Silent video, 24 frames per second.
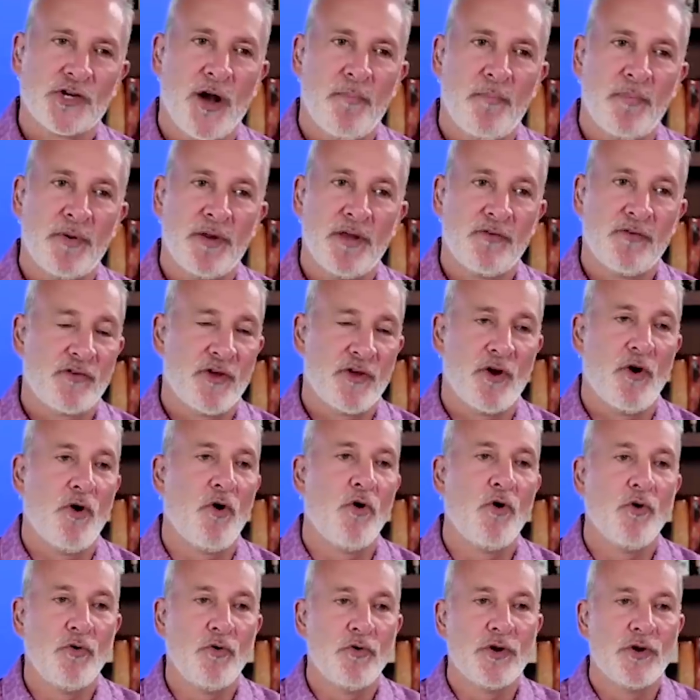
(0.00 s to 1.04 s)
companies that
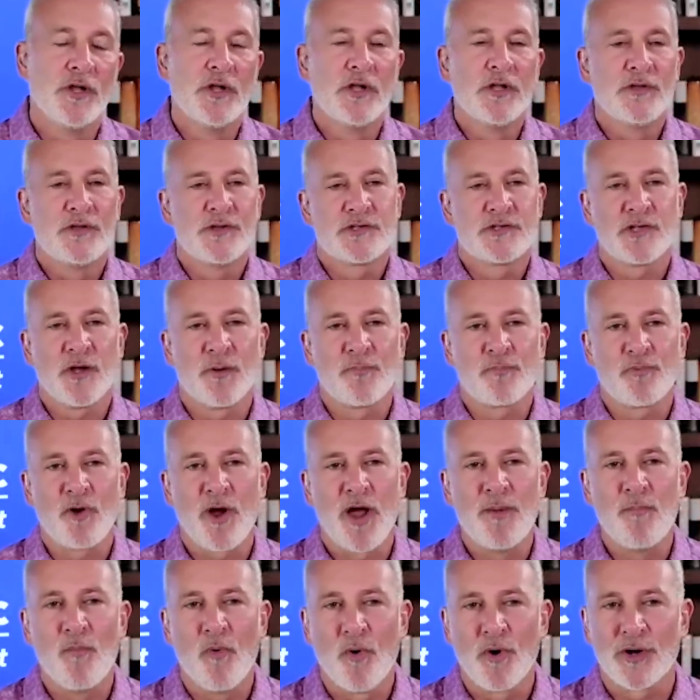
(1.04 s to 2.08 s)
owned the
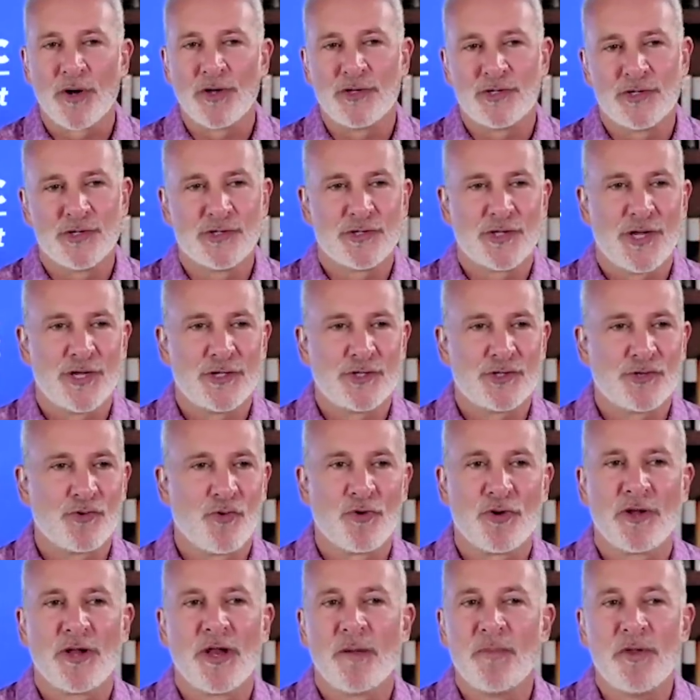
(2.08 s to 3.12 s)
subprime mortgages that I shorted.